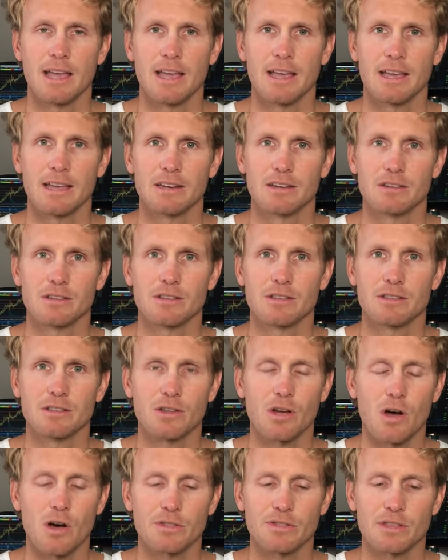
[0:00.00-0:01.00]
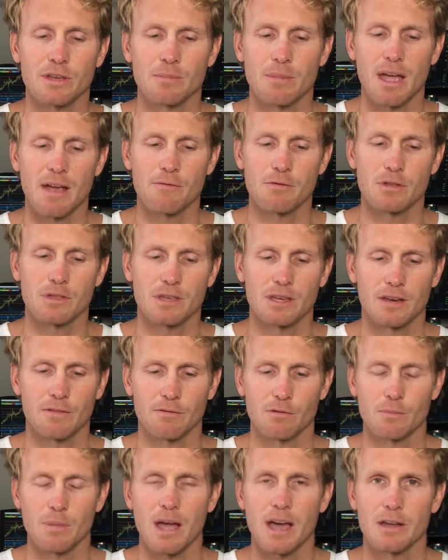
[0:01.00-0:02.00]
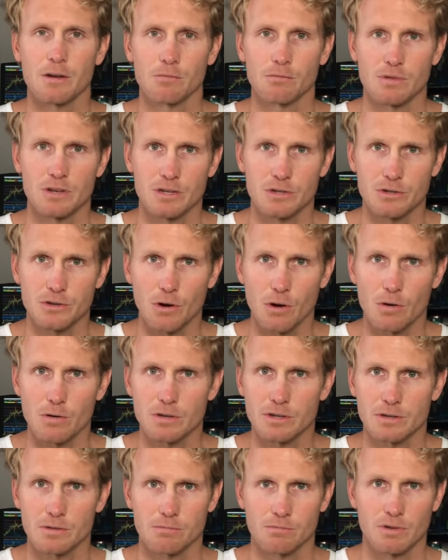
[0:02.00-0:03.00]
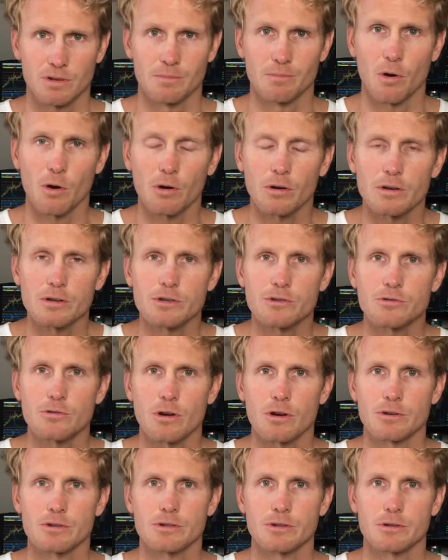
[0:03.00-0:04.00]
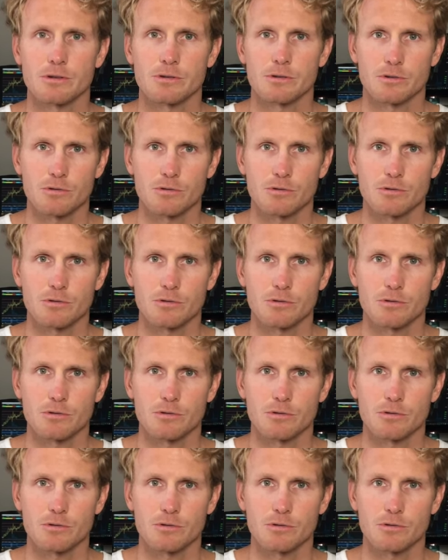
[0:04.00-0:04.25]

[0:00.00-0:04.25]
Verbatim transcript: and taught them everything from how to read charts, read market structure,